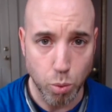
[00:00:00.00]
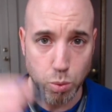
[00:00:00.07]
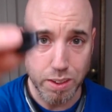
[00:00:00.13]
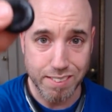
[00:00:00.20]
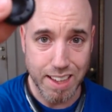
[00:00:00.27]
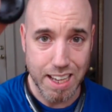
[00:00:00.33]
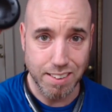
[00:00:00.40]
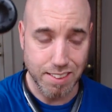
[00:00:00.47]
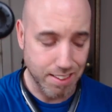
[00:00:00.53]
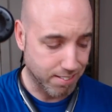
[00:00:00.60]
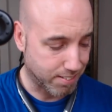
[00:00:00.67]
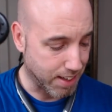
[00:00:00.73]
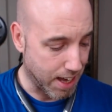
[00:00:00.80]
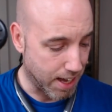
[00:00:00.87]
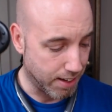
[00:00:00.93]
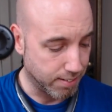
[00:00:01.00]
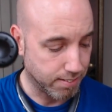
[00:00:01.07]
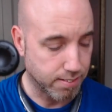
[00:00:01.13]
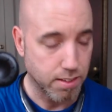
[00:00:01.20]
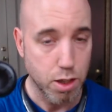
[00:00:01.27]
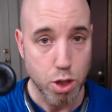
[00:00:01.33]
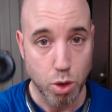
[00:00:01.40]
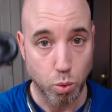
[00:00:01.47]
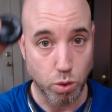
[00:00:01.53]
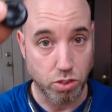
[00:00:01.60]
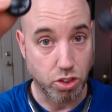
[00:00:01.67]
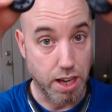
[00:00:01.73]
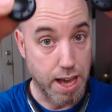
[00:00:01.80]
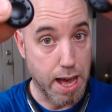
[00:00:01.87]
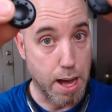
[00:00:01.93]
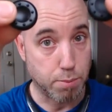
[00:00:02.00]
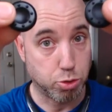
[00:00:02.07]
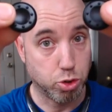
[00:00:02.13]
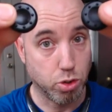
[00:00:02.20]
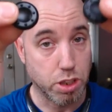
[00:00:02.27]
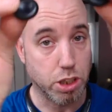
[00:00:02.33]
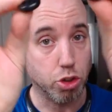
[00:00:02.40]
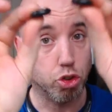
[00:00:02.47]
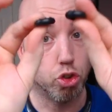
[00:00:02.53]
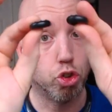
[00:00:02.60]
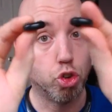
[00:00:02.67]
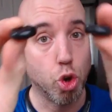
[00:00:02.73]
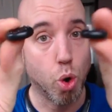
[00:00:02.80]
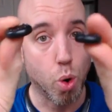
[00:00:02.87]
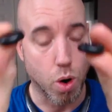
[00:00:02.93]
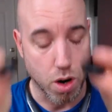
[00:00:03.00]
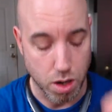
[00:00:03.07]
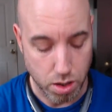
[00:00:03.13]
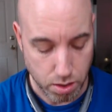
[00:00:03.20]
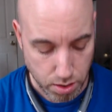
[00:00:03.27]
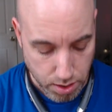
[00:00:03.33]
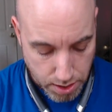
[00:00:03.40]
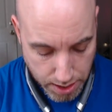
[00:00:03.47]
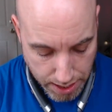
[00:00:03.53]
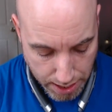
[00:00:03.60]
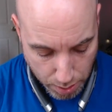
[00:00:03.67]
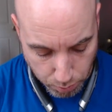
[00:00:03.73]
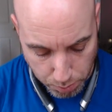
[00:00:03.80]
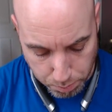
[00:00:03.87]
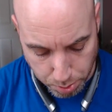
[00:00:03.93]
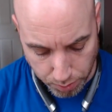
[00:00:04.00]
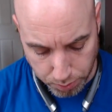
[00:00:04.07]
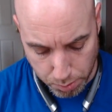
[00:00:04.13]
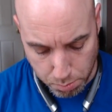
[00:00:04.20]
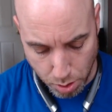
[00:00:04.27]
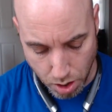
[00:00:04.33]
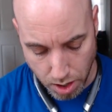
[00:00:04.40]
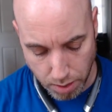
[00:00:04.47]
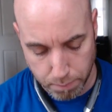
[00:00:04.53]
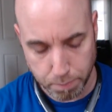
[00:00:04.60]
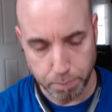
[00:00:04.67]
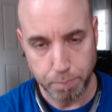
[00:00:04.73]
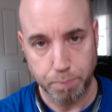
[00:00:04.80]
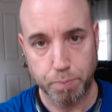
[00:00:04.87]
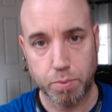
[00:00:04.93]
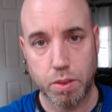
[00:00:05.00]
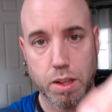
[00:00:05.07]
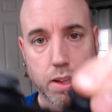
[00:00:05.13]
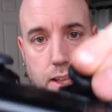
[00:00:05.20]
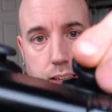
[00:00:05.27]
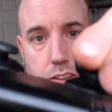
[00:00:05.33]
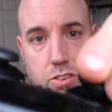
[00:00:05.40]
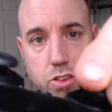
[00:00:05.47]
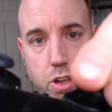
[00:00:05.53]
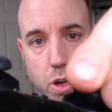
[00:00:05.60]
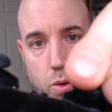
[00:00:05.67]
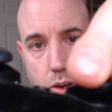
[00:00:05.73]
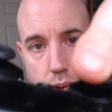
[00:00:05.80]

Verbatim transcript: when we take these guys which I absolutely adore. And we put them on like so.